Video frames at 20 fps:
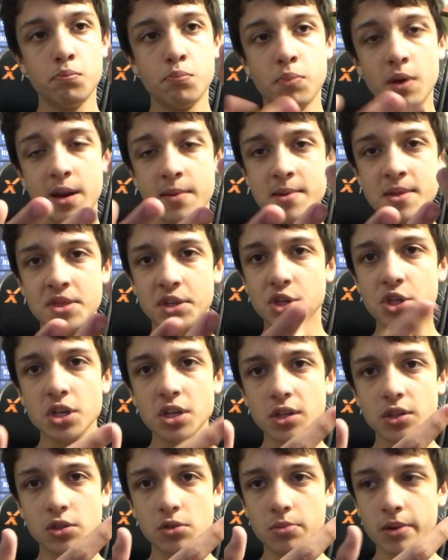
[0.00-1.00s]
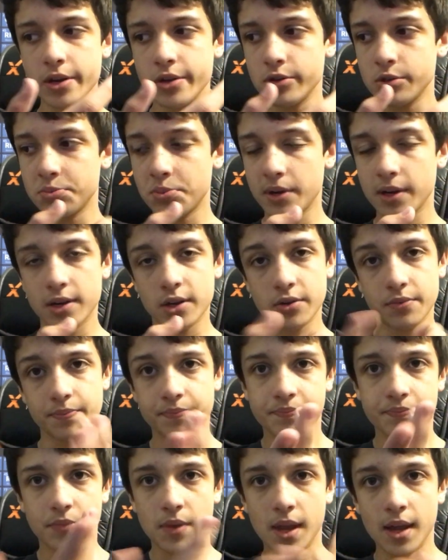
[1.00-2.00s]
But I mean, the Chi 2x2 is pretty good
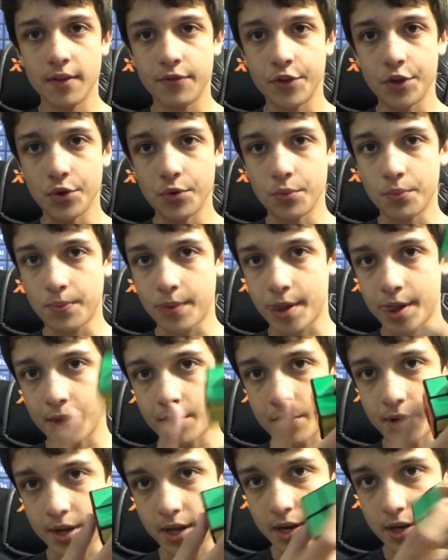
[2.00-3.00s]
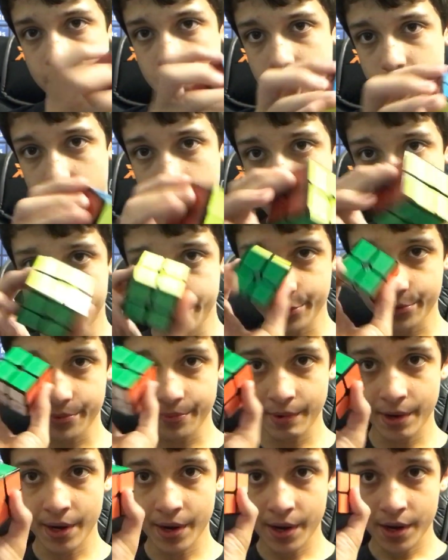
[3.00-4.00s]
if you want to get into 2x2.
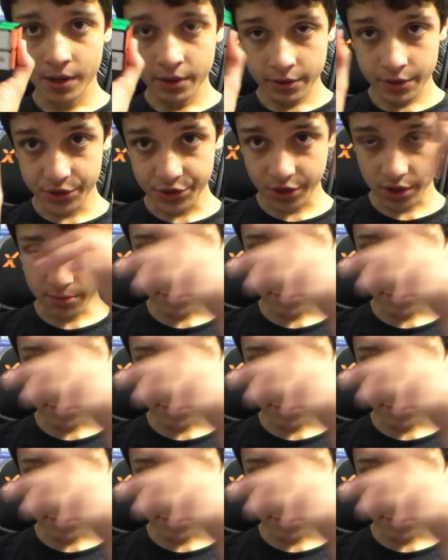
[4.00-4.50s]
This is a